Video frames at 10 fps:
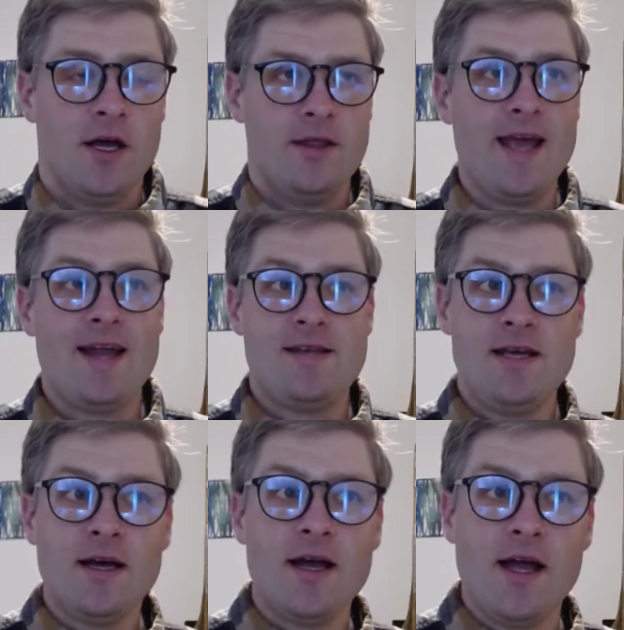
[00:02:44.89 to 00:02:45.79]
The
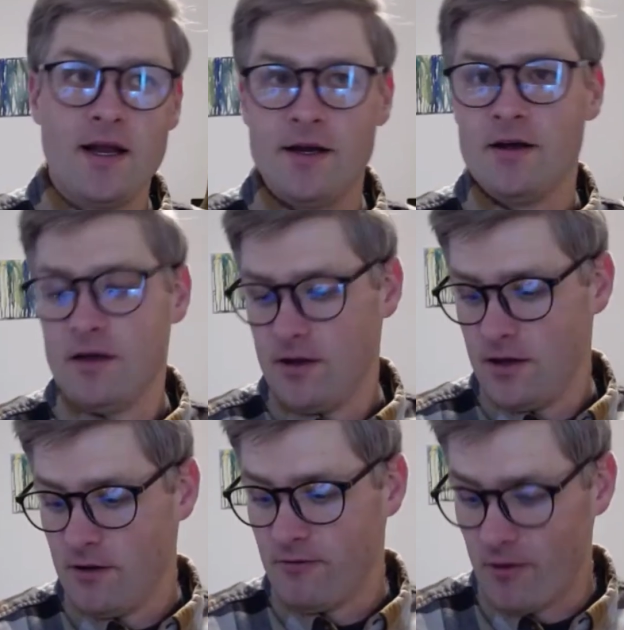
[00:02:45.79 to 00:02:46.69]
idea in
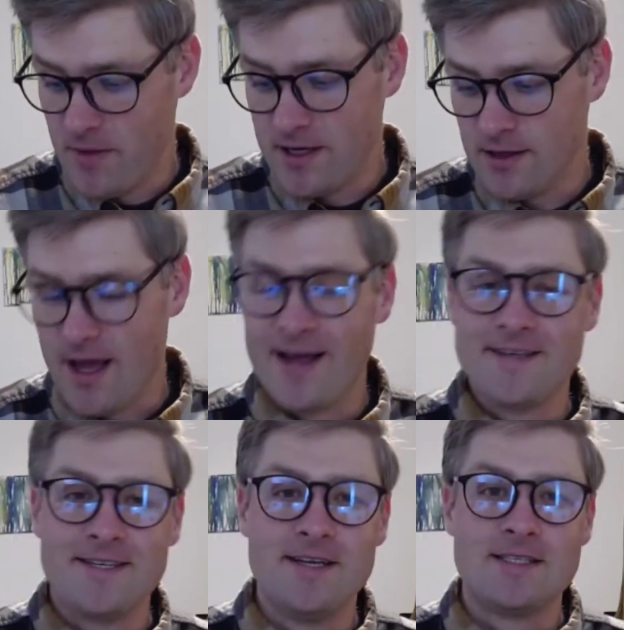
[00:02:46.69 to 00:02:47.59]
Forbidden
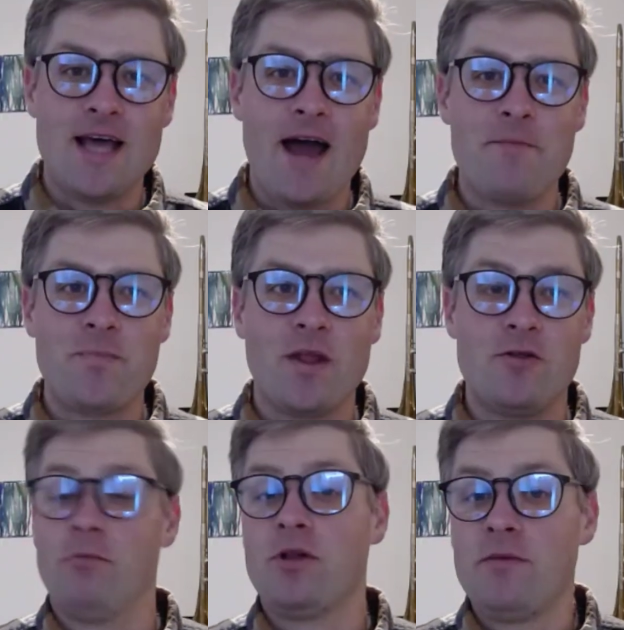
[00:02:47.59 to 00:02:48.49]
Lands is that
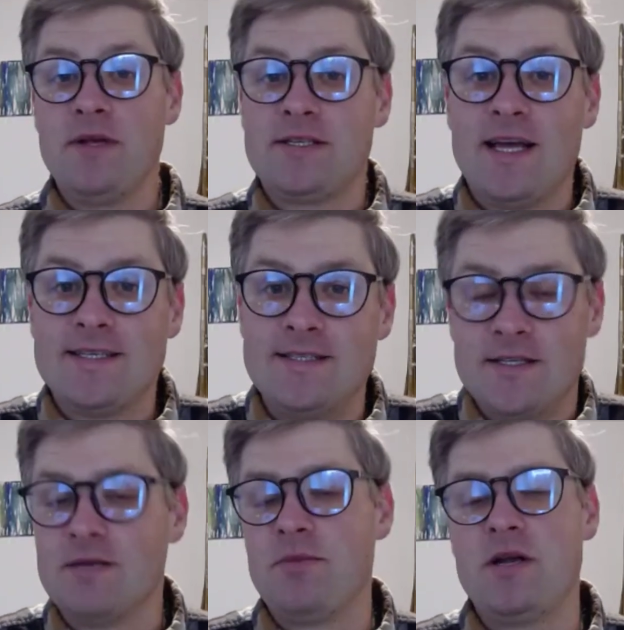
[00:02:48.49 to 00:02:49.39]
the blood mist has
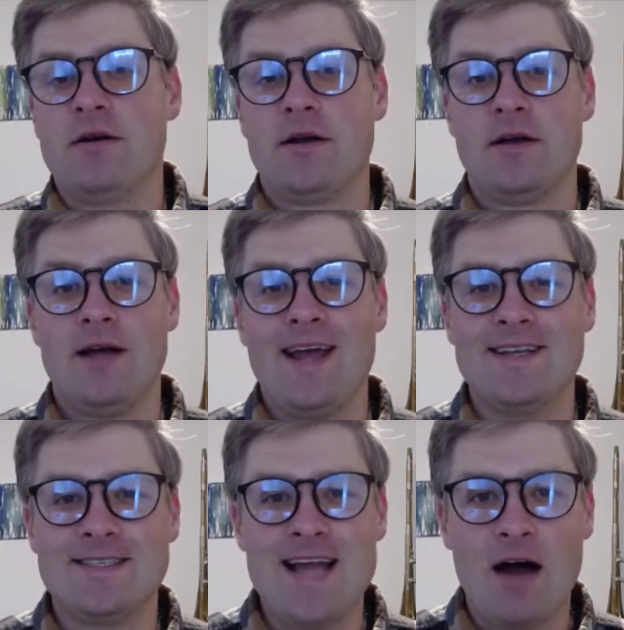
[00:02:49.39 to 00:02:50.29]
disappeared.
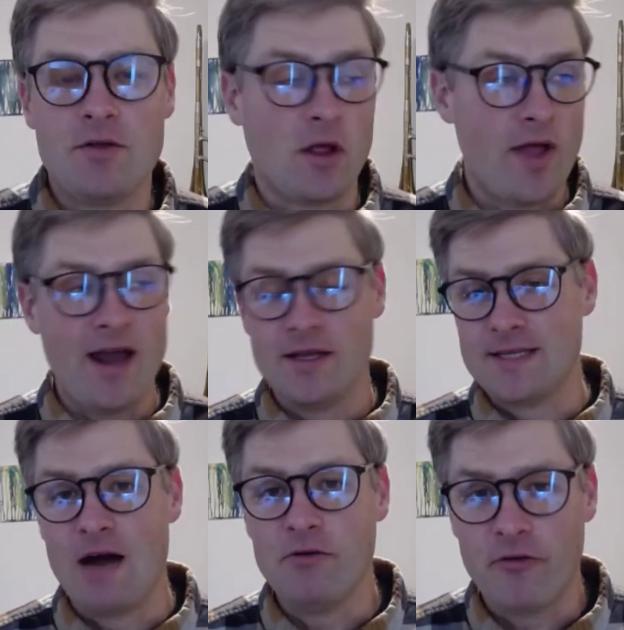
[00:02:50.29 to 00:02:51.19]
The land is
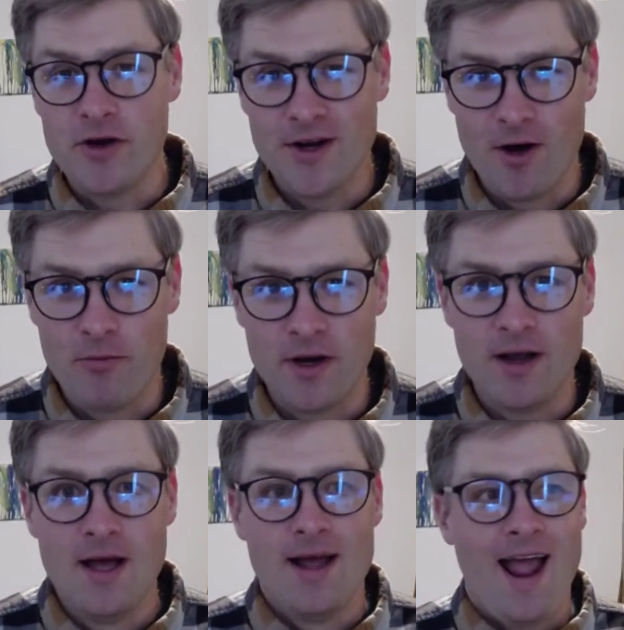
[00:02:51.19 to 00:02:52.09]
now free and
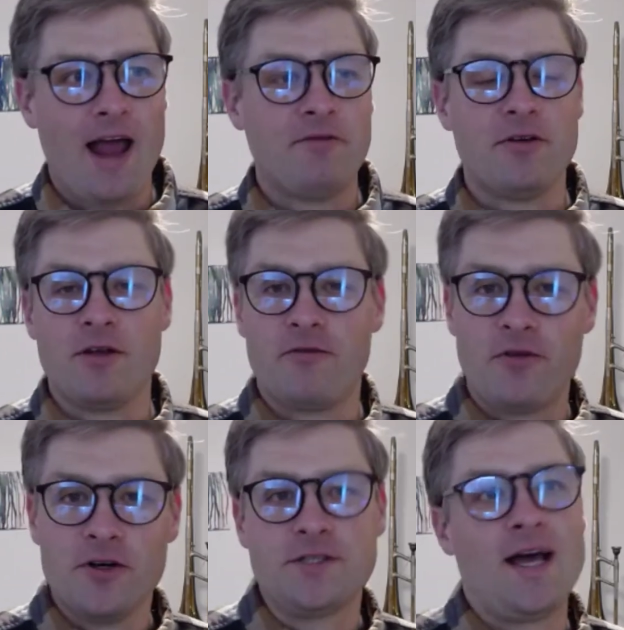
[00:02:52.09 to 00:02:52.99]
open, and for the
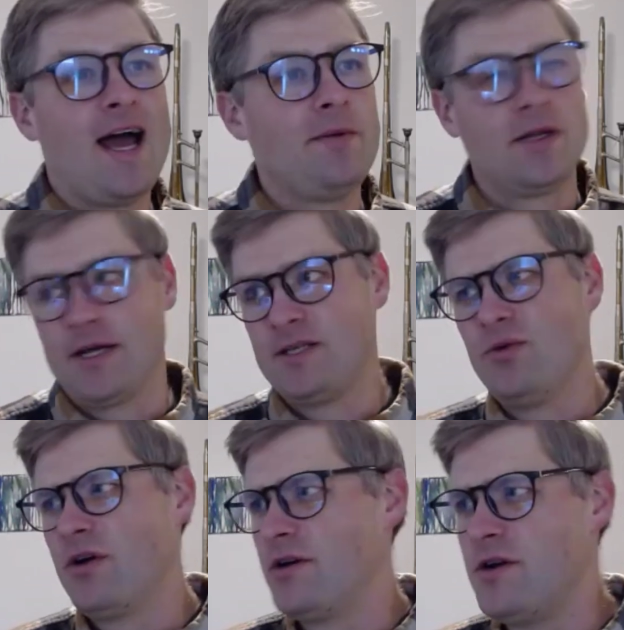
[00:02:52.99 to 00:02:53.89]
first time in like
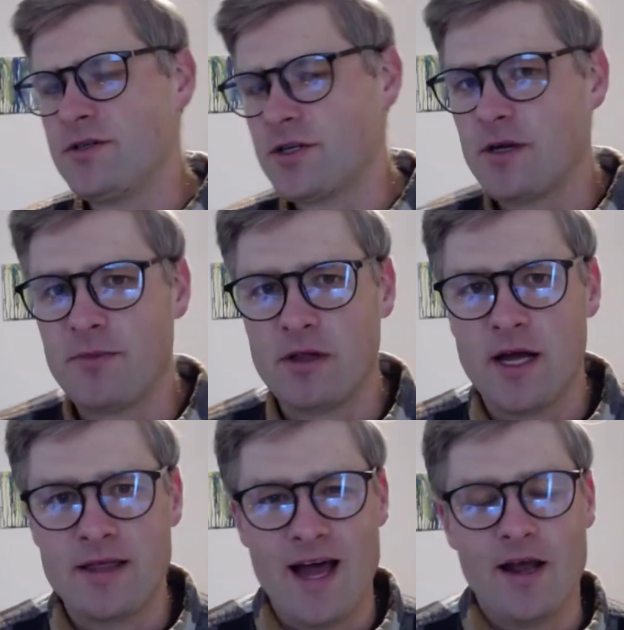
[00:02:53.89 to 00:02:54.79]
200 years or something
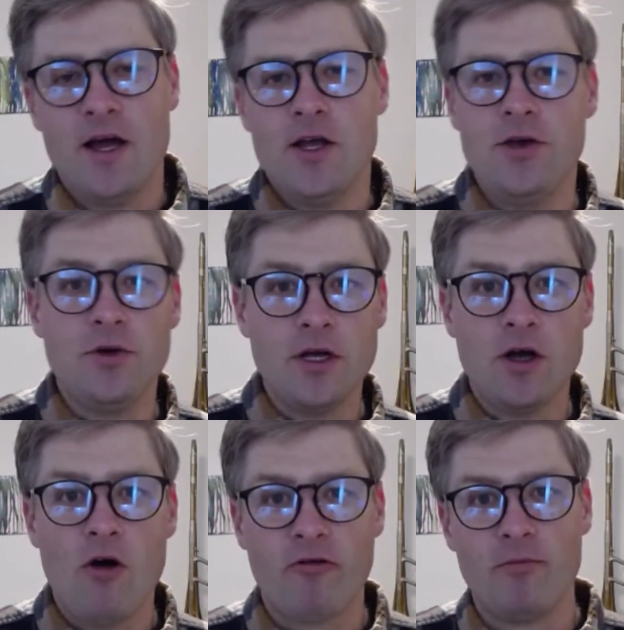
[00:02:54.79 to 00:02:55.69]
like that, you can
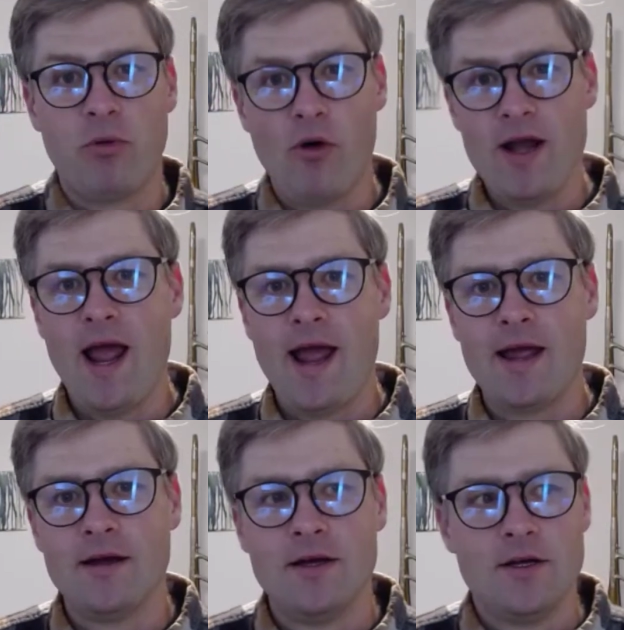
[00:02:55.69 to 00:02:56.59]
go from point
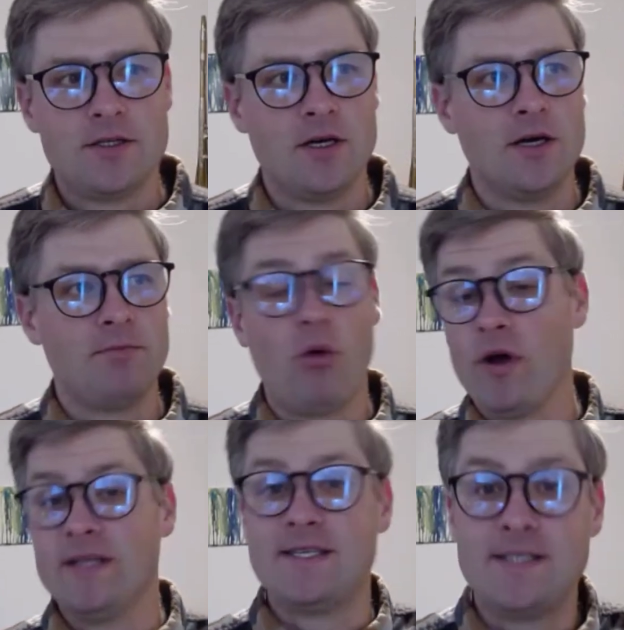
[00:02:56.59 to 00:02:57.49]
A to
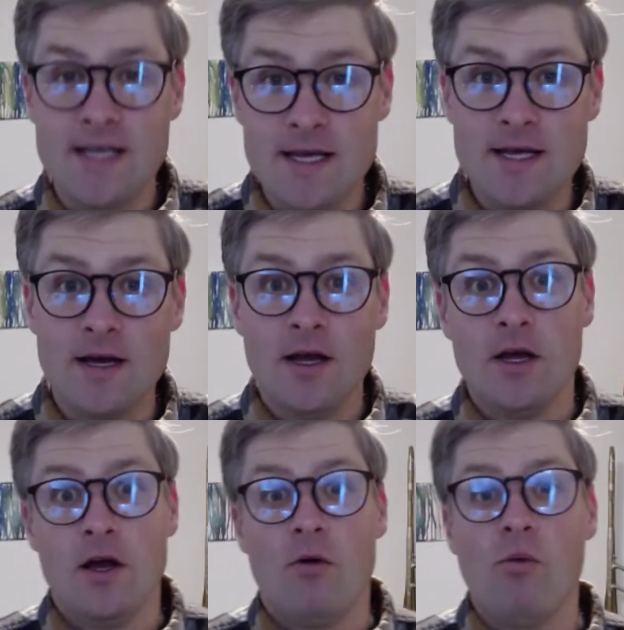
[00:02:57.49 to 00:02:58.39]
point C
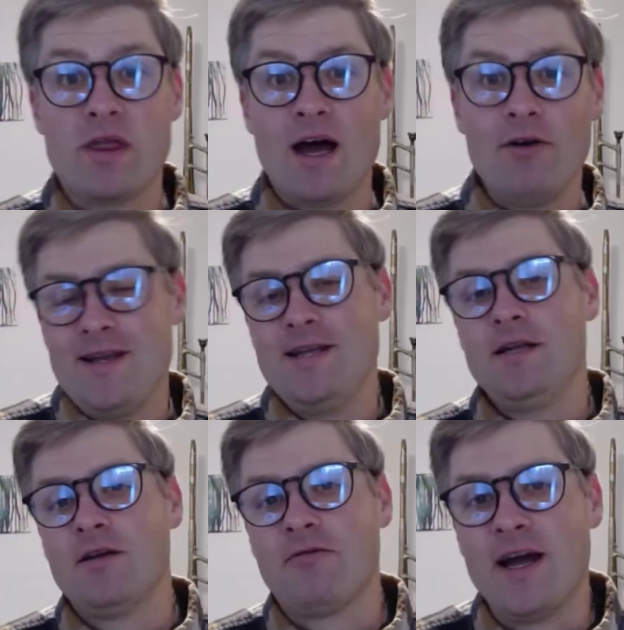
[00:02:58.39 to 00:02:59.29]
without
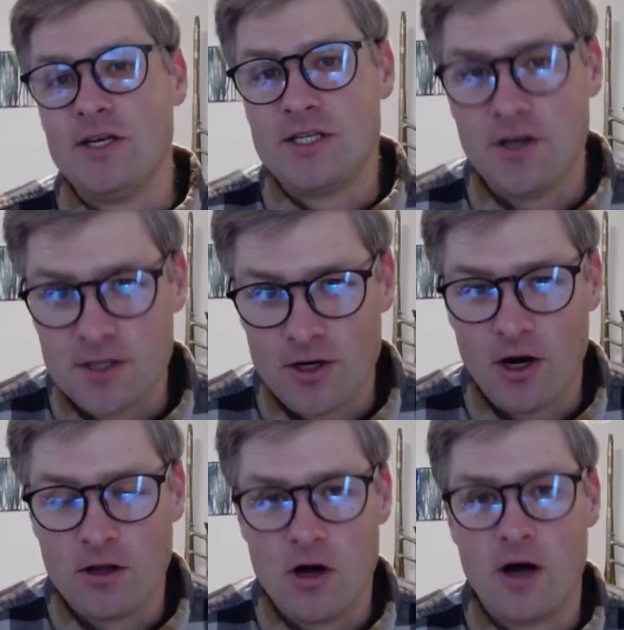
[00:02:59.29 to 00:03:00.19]
needing to find shelter
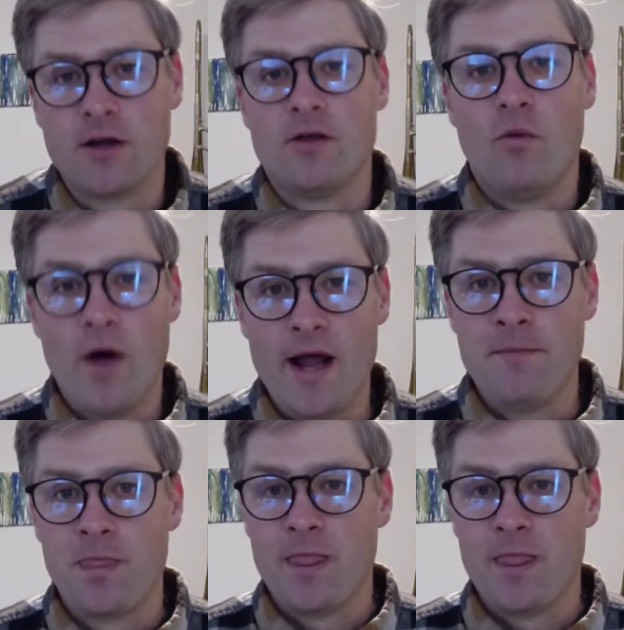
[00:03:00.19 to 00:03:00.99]
along the way.